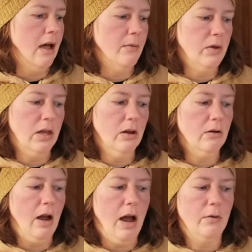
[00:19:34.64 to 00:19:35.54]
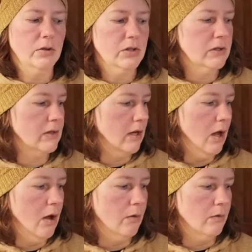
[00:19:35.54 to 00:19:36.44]
here I was just like,
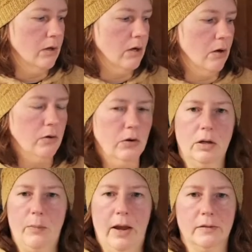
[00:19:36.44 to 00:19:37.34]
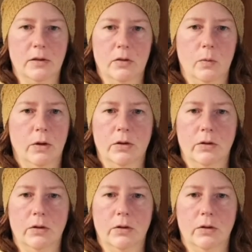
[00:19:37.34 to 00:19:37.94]
oh, you know, you're going to pass on the work,